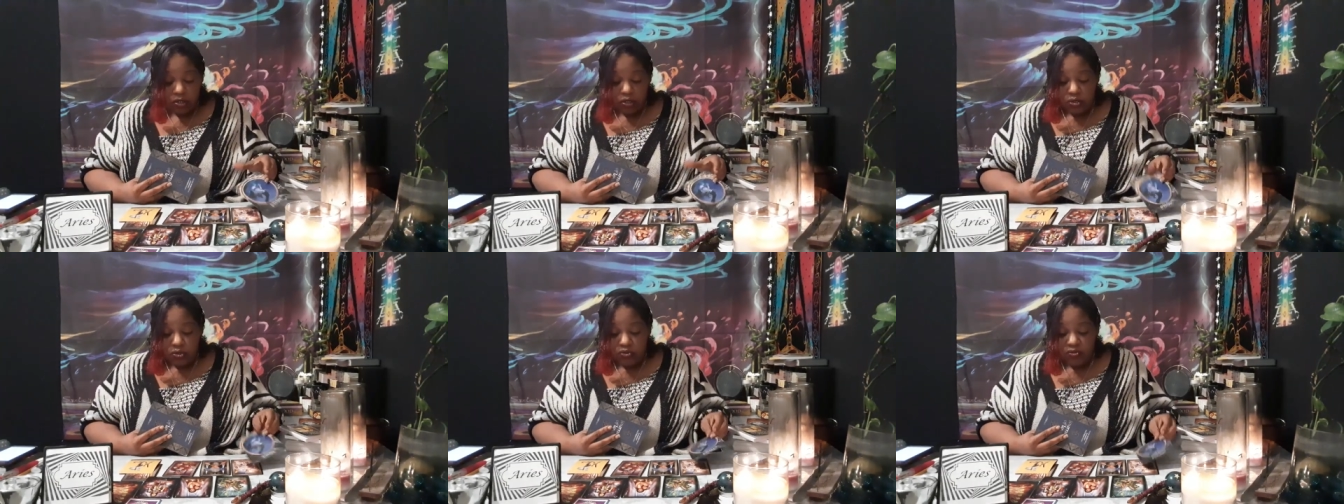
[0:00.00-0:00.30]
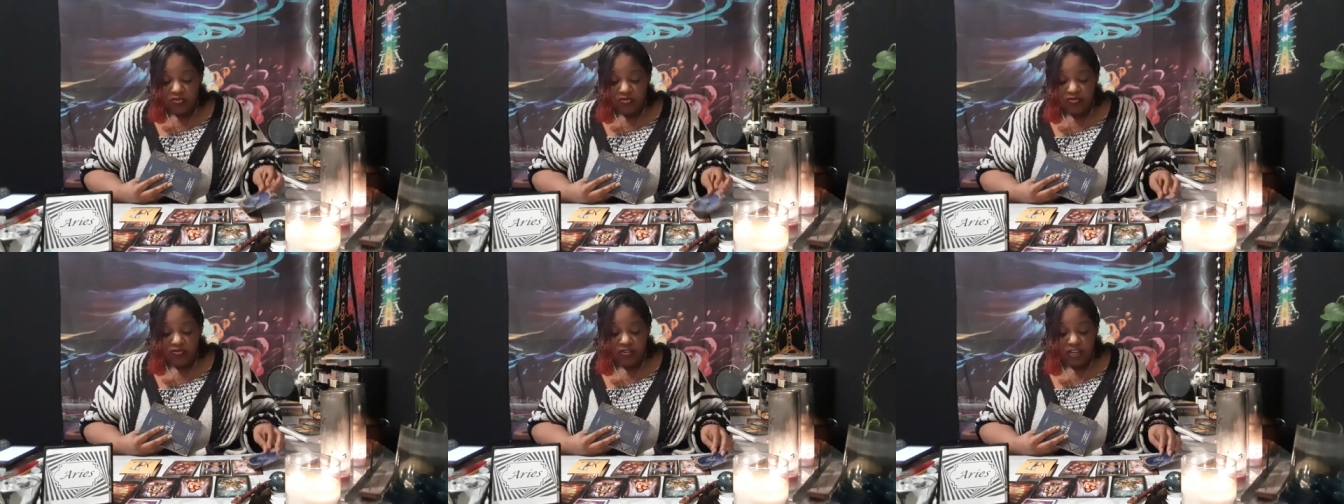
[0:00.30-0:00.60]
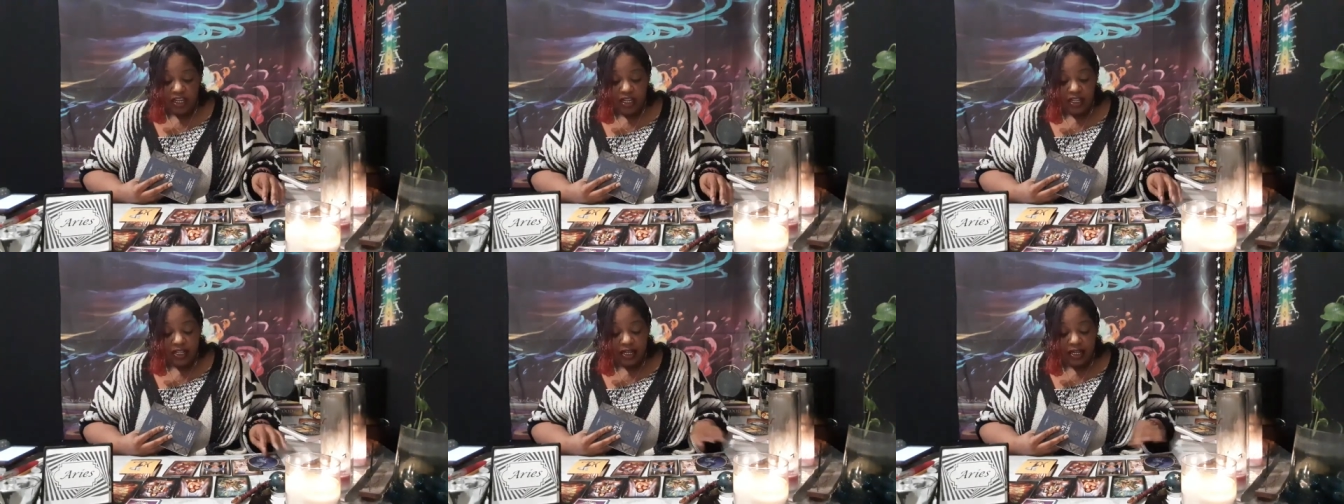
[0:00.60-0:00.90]
who's
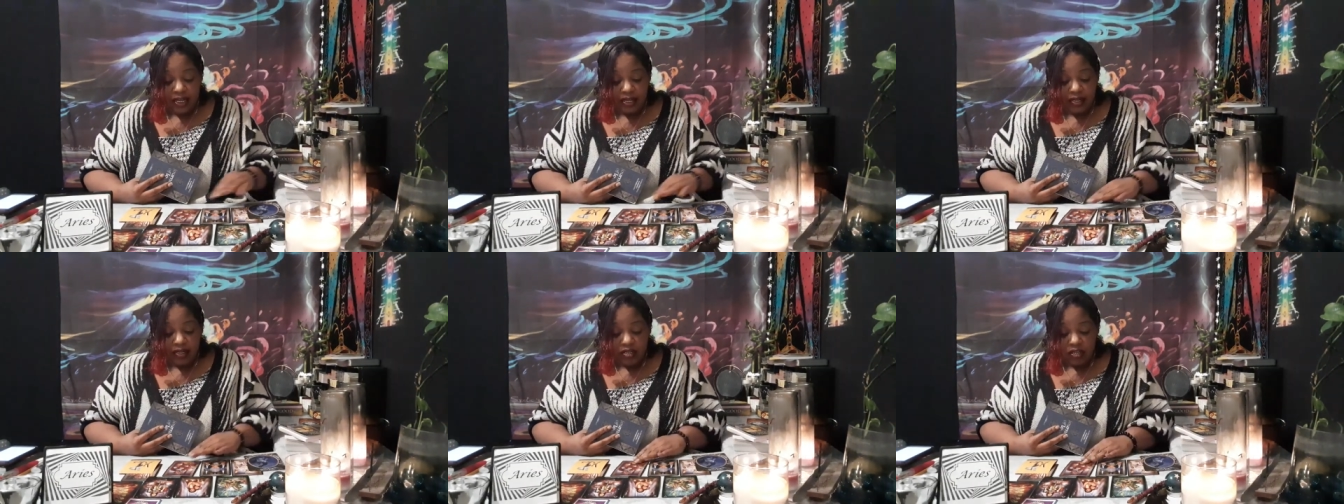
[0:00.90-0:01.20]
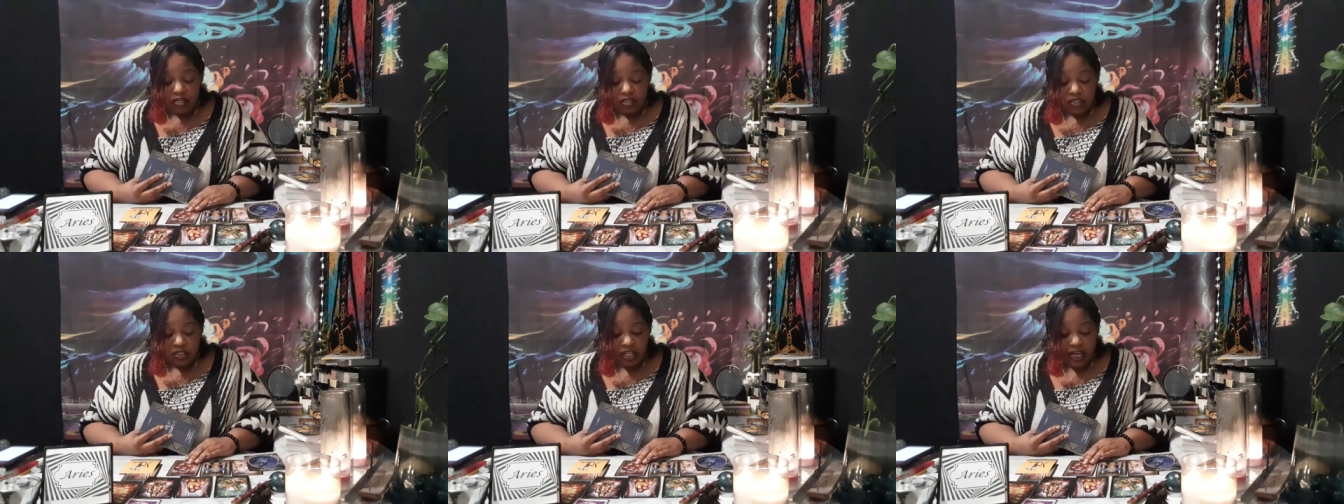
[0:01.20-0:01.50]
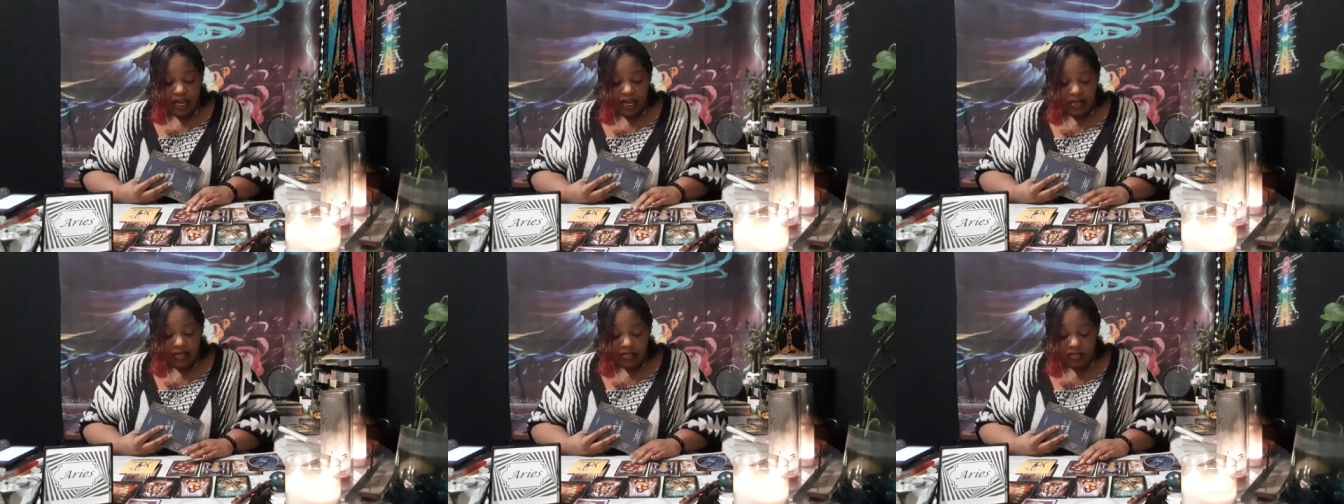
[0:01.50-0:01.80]
feeling
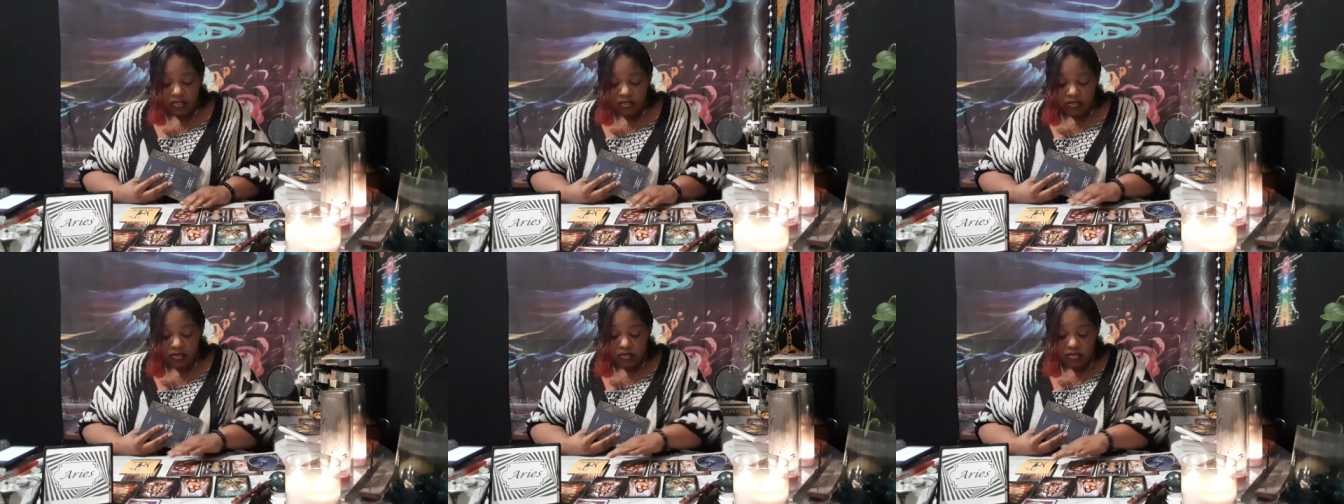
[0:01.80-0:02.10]
that